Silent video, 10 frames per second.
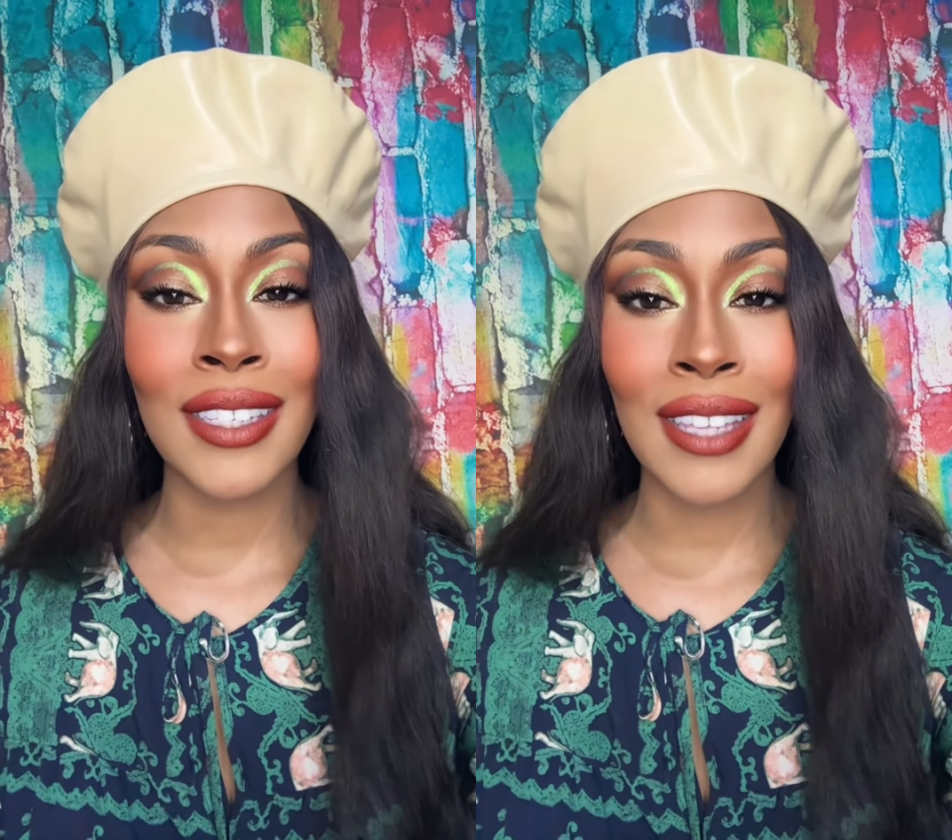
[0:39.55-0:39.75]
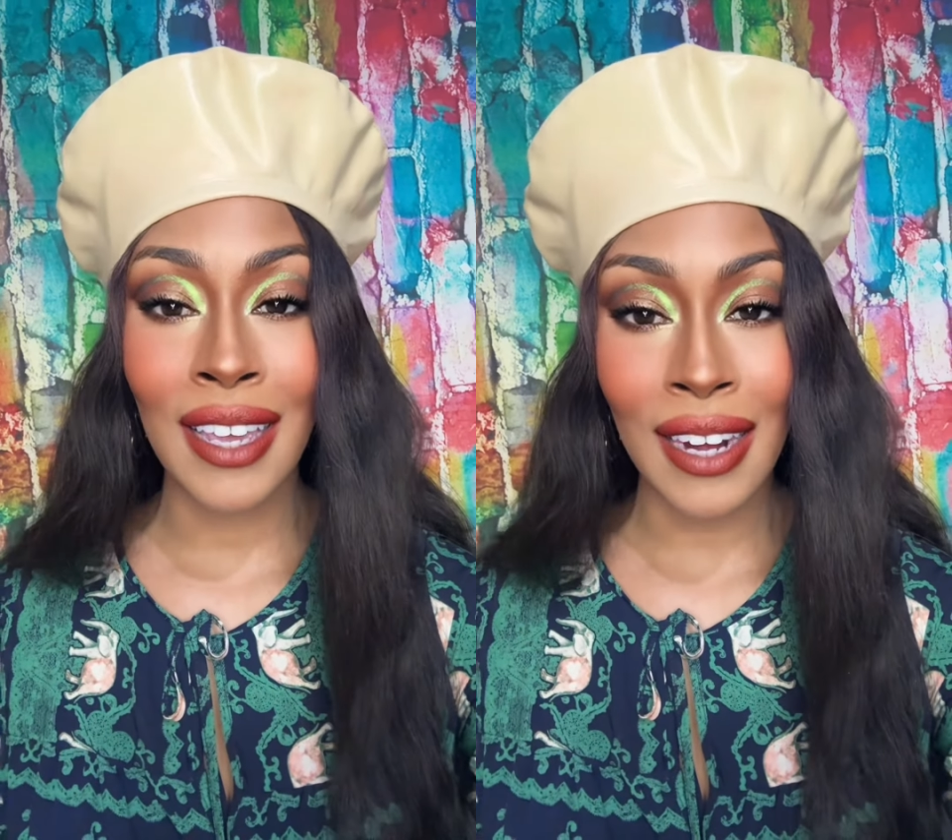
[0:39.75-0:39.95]

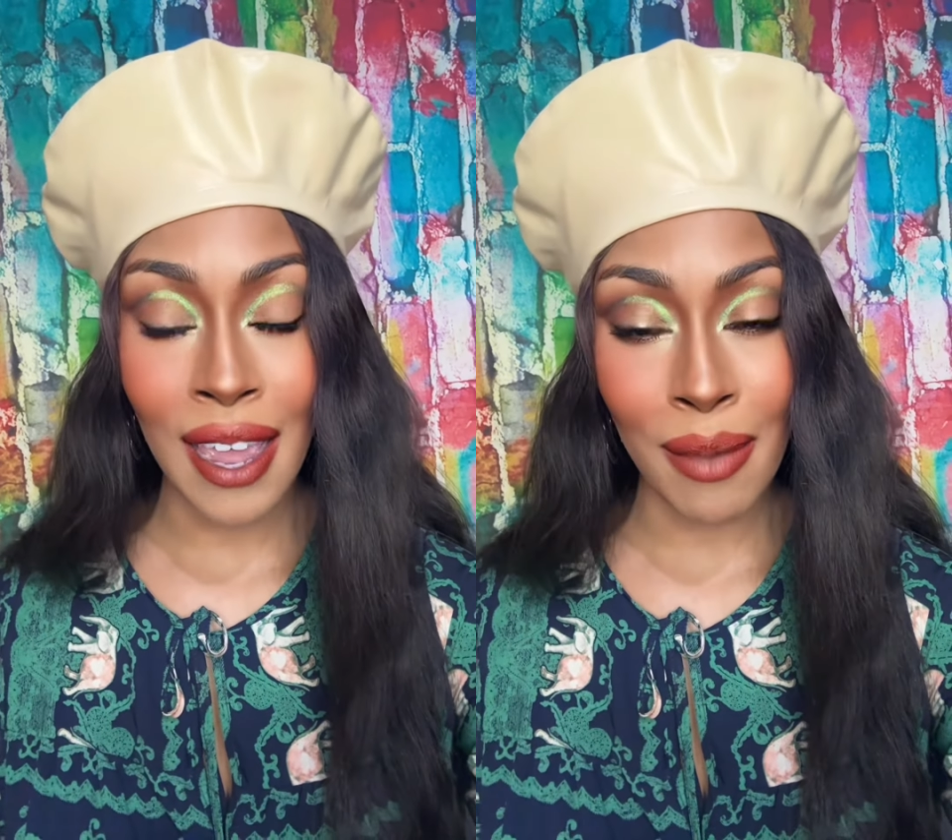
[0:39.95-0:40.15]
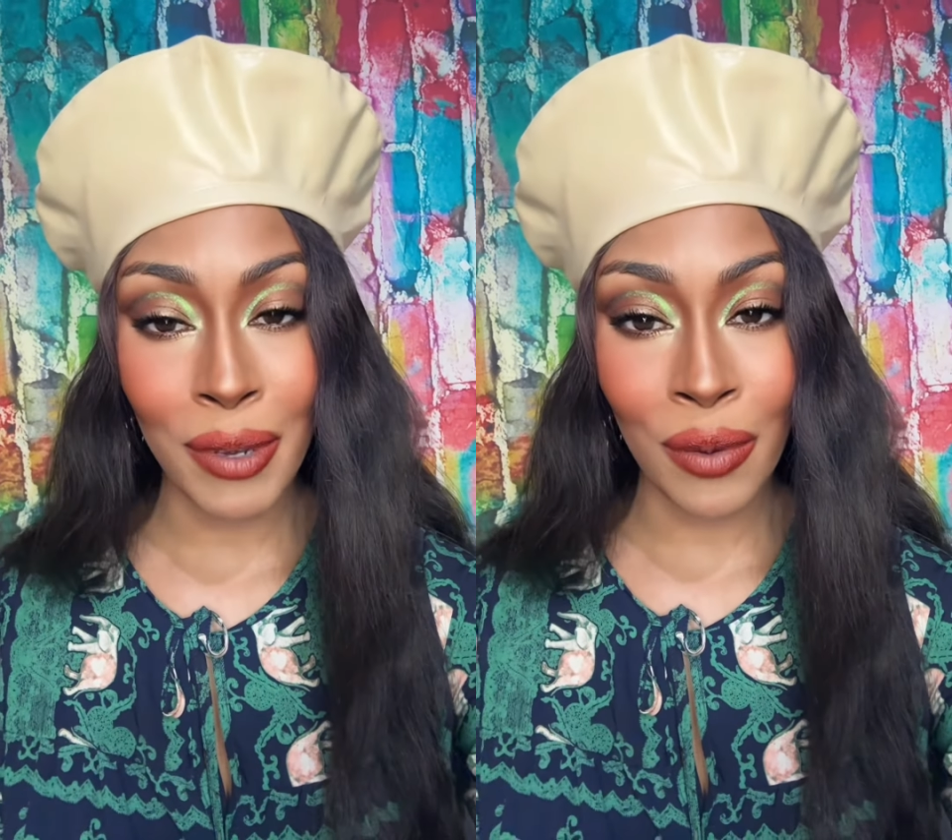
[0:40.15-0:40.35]
that can
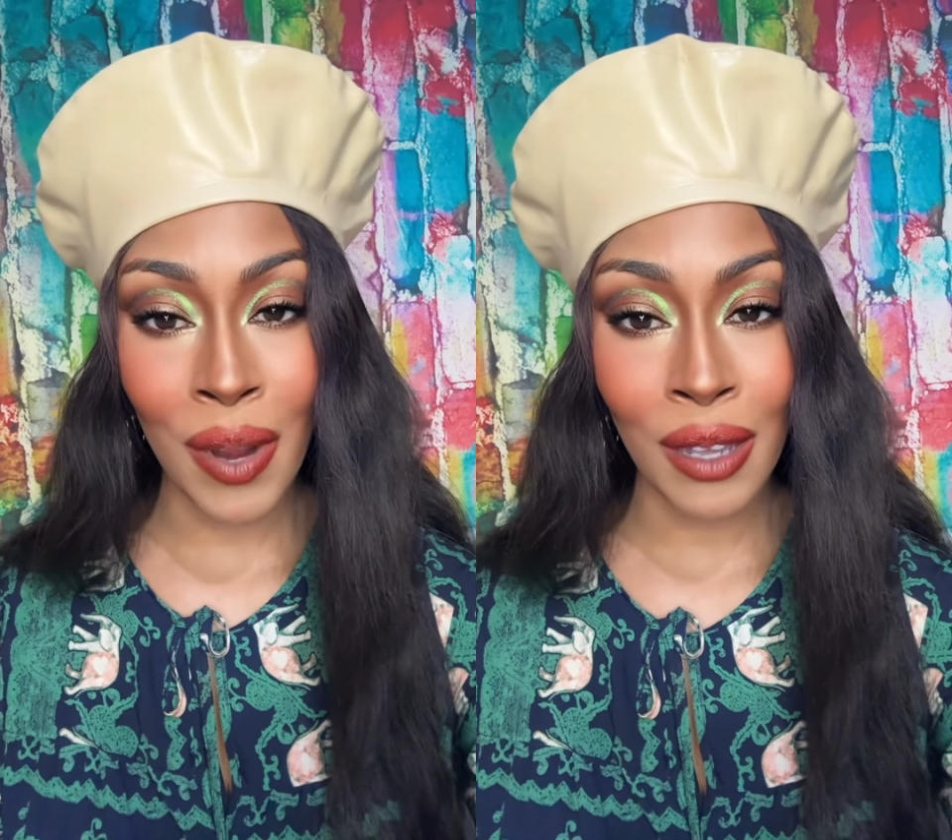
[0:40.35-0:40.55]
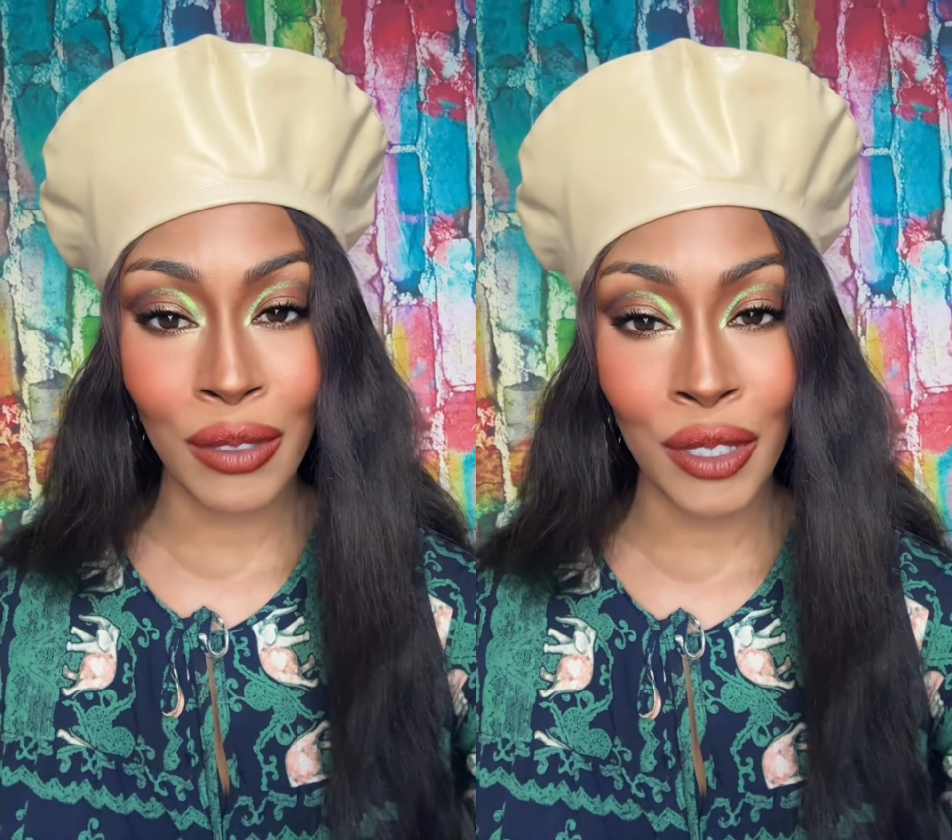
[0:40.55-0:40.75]
happen
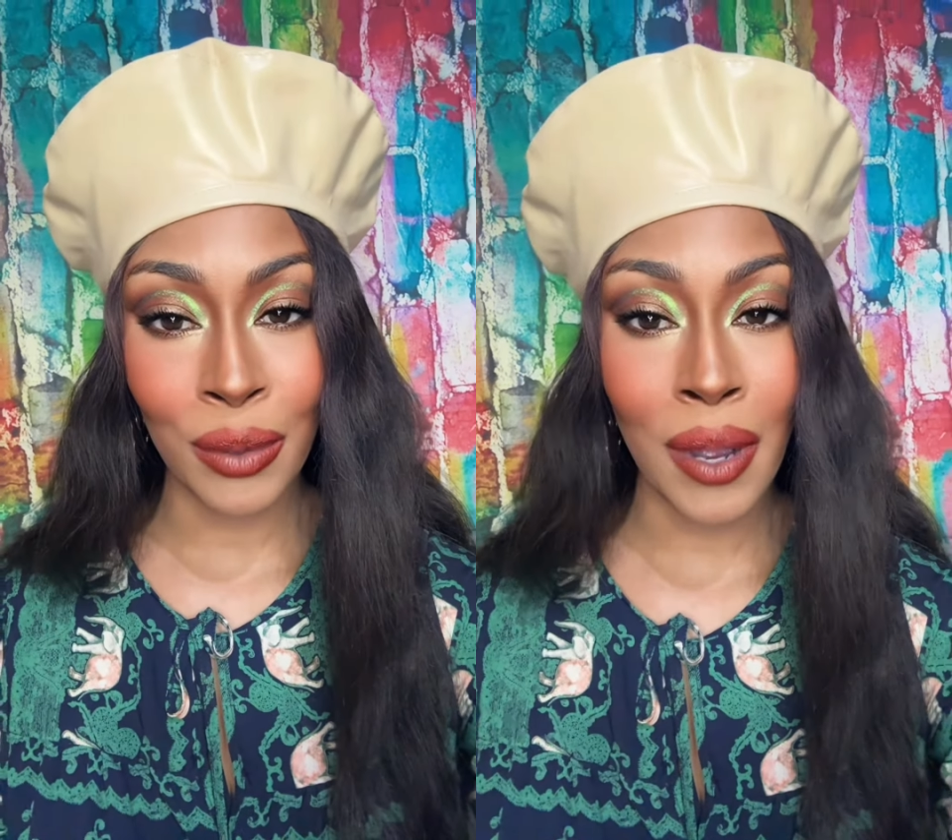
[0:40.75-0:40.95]
around you